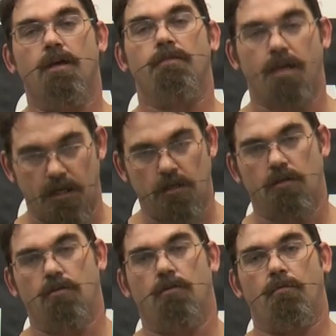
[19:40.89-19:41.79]
and
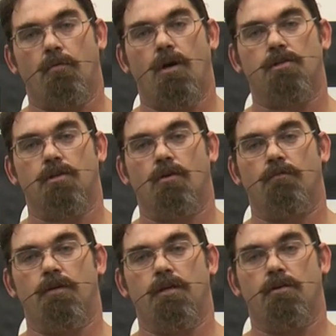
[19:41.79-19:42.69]
thanking you for watching our
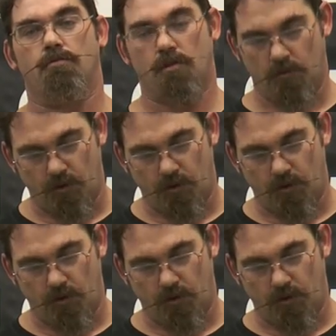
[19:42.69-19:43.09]
videos.